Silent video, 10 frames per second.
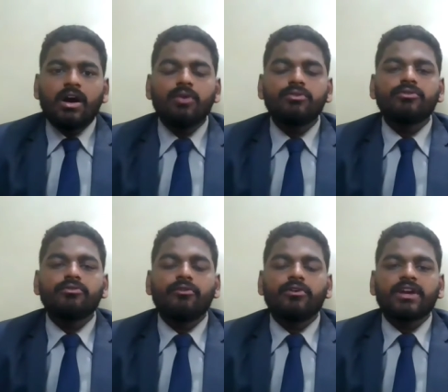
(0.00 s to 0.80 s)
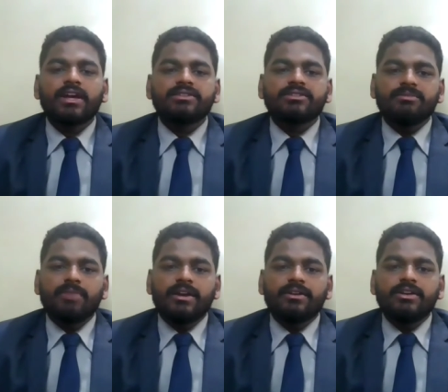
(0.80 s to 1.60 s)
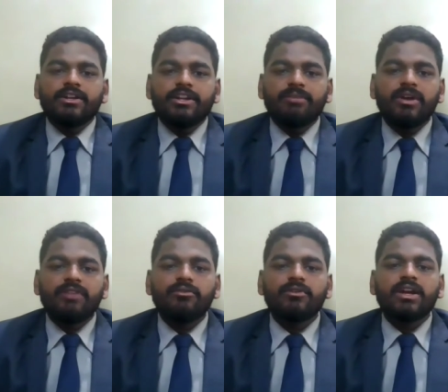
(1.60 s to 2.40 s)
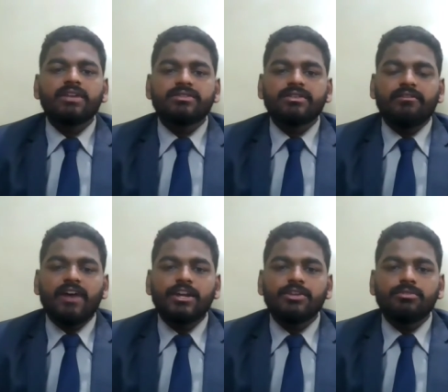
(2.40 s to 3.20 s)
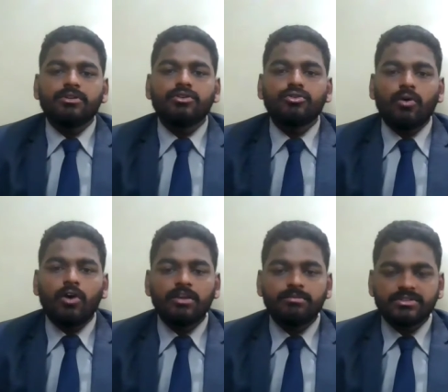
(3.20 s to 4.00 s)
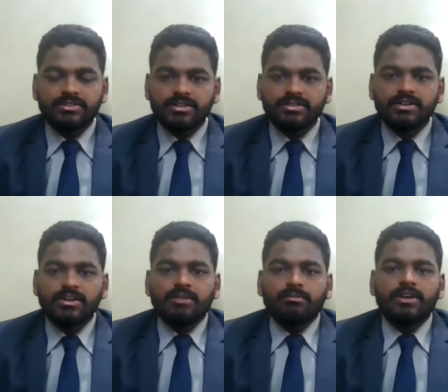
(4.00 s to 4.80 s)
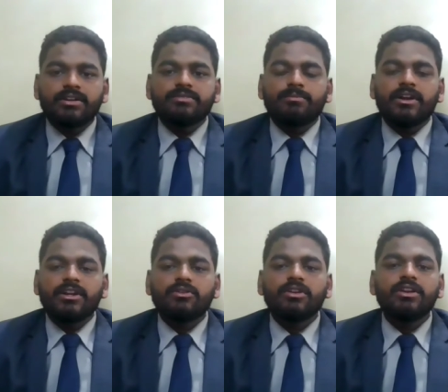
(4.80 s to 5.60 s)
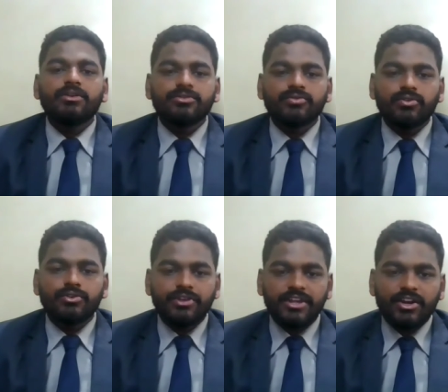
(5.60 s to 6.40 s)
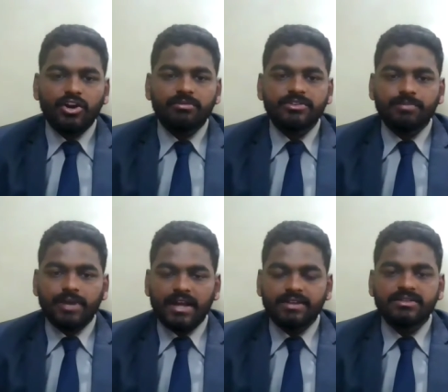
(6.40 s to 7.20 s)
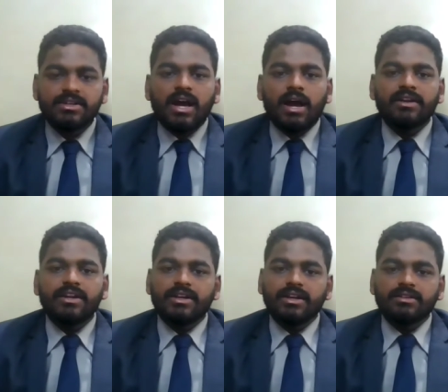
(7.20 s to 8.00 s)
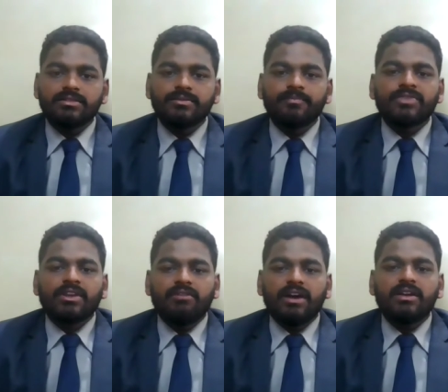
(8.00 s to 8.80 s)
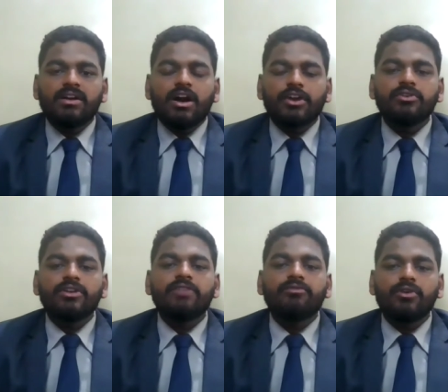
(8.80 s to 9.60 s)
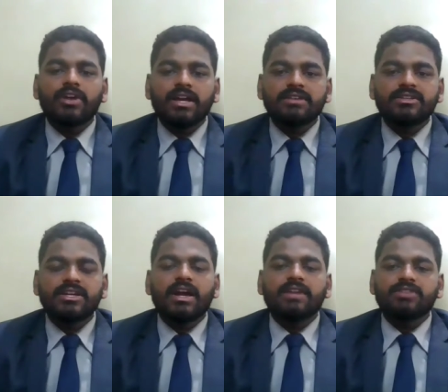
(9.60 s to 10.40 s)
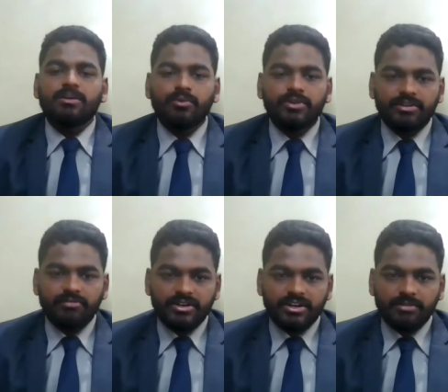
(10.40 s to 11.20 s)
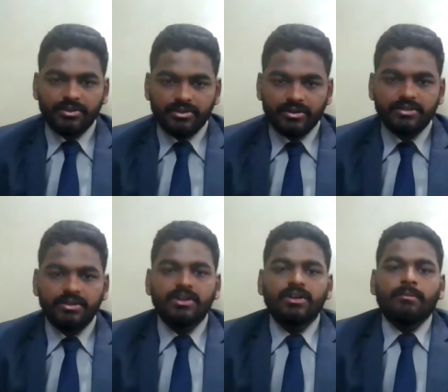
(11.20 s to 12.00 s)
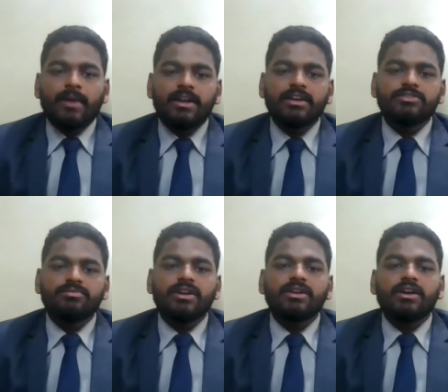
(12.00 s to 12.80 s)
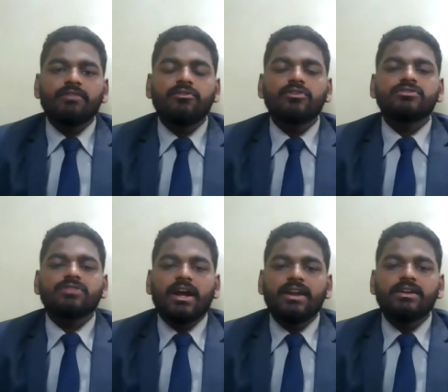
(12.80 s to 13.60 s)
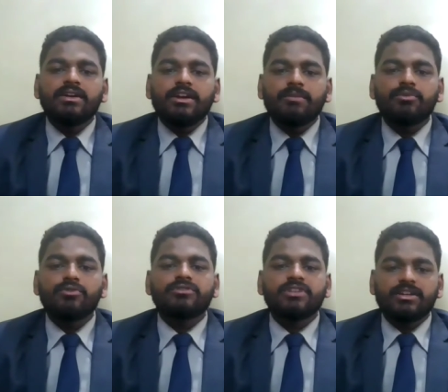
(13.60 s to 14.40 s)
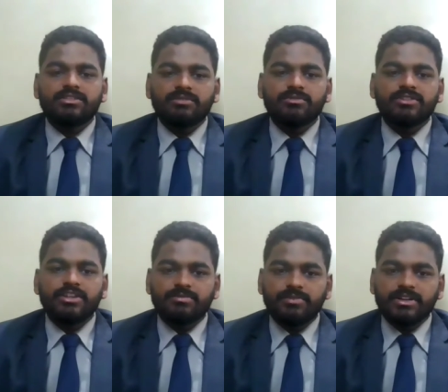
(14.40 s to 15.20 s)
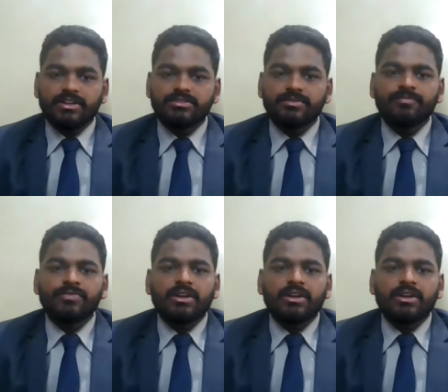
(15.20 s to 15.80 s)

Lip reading: How to forecast demand? Demand forecasts are valuable to all business but is particularly useful to e-commerce brands and retailers, where accurate forecasting and support inventory method management efforts and improves the customer's experience.